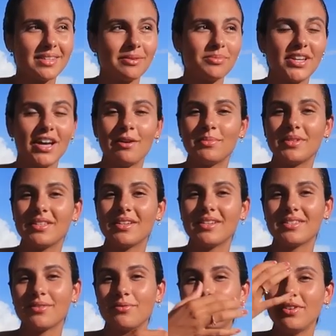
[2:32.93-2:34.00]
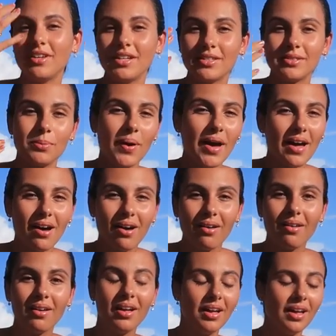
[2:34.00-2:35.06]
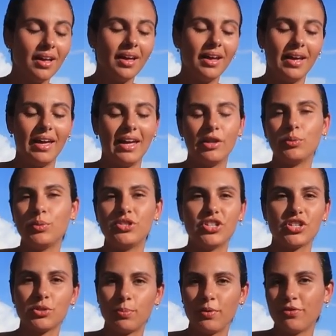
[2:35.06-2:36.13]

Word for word: Sometimes it doesn't fit well, and we just